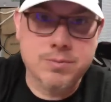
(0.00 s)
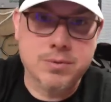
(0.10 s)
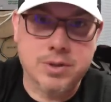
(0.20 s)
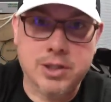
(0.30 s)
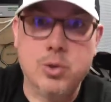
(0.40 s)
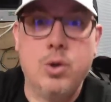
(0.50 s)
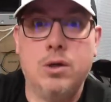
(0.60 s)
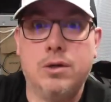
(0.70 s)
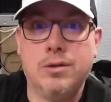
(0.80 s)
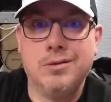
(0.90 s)
So get to
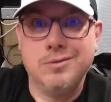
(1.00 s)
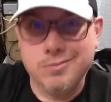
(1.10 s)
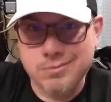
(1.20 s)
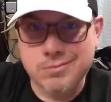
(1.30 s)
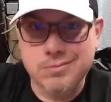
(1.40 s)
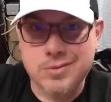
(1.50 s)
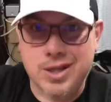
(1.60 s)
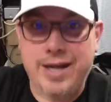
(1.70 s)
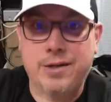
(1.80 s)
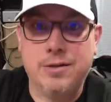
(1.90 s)
work,
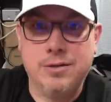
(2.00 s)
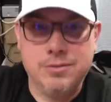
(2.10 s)
slacker.